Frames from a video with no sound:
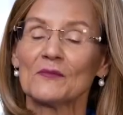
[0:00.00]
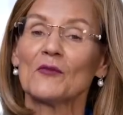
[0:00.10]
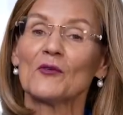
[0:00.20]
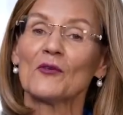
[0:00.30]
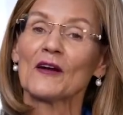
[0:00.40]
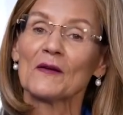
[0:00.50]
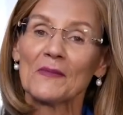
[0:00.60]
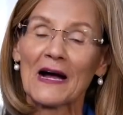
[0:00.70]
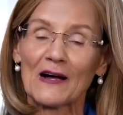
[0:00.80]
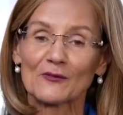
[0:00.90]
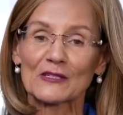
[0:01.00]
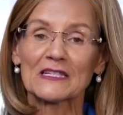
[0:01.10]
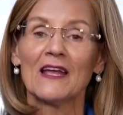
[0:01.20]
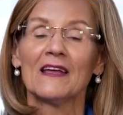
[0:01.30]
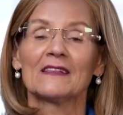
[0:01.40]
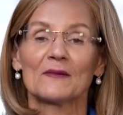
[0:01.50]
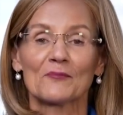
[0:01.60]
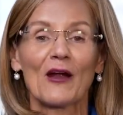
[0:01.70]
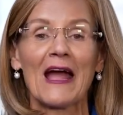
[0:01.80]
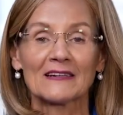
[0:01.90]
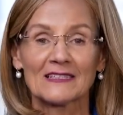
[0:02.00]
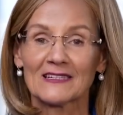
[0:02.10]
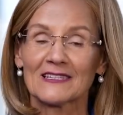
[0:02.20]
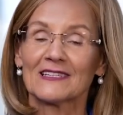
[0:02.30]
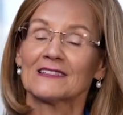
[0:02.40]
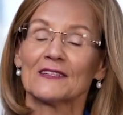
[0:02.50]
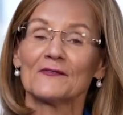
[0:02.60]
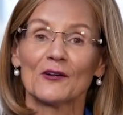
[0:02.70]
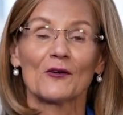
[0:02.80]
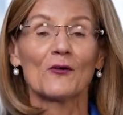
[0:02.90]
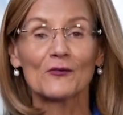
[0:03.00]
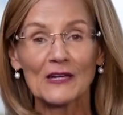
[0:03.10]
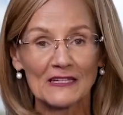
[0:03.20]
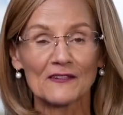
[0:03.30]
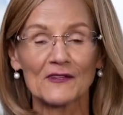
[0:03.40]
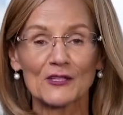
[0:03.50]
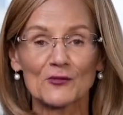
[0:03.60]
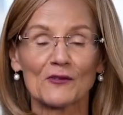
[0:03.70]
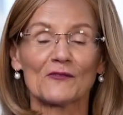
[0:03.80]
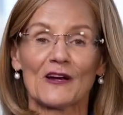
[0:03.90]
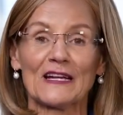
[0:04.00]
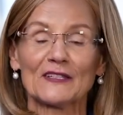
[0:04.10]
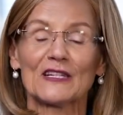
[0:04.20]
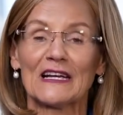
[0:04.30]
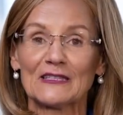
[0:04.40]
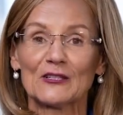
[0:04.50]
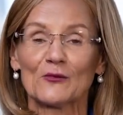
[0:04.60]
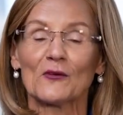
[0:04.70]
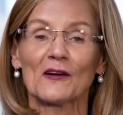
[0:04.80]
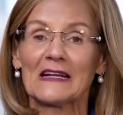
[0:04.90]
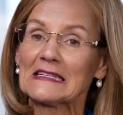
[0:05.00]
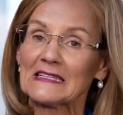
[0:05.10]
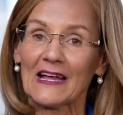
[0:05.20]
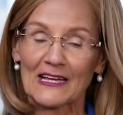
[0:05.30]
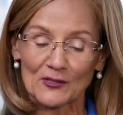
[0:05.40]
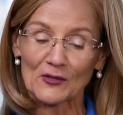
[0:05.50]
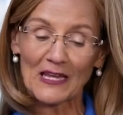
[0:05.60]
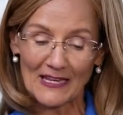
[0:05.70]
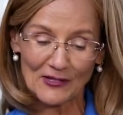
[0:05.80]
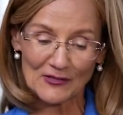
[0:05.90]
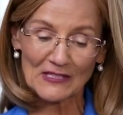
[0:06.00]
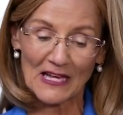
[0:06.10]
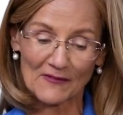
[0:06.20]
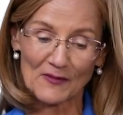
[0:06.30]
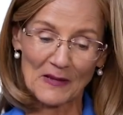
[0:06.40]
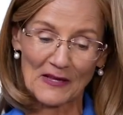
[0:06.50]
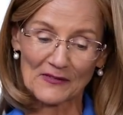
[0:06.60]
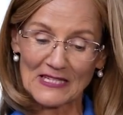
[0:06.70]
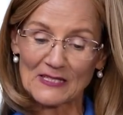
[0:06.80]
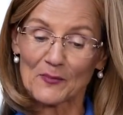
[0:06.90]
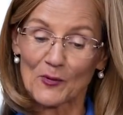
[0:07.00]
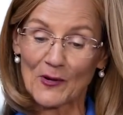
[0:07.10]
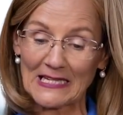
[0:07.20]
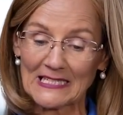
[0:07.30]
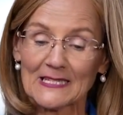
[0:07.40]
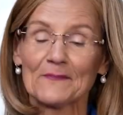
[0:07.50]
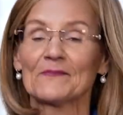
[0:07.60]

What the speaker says: more about the practices of your own individual franchisor and to educate yourself about these points.